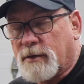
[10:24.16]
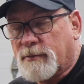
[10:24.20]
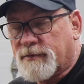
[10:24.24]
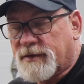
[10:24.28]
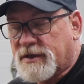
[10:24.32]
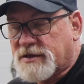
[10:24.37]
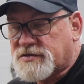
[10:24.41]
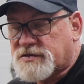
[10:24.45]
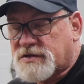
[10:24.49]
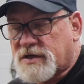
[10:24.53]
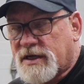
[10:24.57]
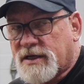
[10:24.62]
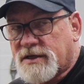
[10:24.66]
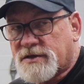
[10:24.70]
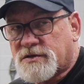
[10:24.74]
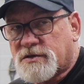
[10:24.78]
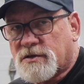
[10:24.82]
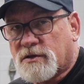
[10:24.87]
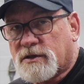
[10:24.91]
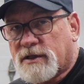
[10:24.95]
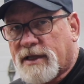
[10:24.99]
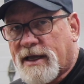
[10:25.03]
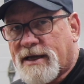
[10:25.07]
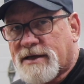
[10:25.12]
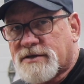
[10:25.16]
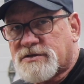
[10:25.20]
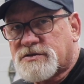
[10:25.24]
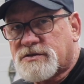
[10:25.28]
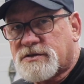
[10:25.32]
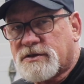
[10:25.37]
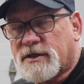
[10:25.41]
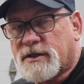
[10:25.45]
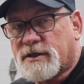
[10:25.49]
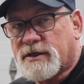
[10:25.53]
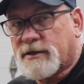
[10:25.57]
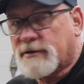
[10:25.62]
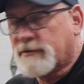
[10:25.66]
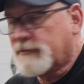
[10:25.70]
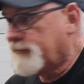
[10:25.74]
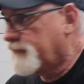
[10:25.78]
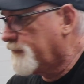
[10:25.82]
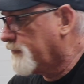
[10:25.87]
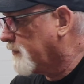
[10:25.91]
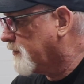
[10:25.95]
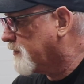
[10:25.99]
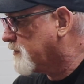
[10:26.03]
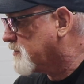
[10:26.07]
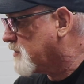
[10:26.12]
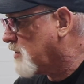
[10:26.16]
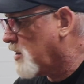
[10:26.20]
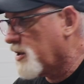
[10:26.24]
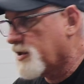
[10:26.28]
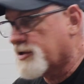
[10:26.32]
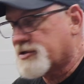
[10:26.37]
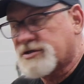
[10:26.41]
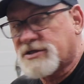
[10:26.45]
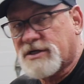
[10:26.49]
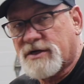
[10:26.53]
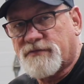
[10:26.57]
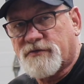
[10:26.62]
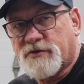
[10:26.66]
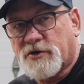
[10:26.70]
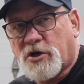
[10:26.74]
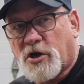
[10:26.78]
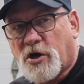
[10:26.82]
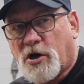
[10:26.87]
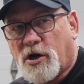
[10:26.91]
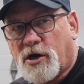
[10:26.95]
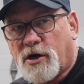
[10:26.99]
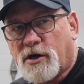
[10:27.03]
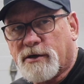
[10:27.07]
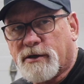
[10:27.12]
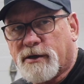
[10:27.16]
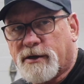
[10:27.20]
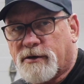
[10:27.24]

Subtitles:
They say it'll last for as long as you have the car.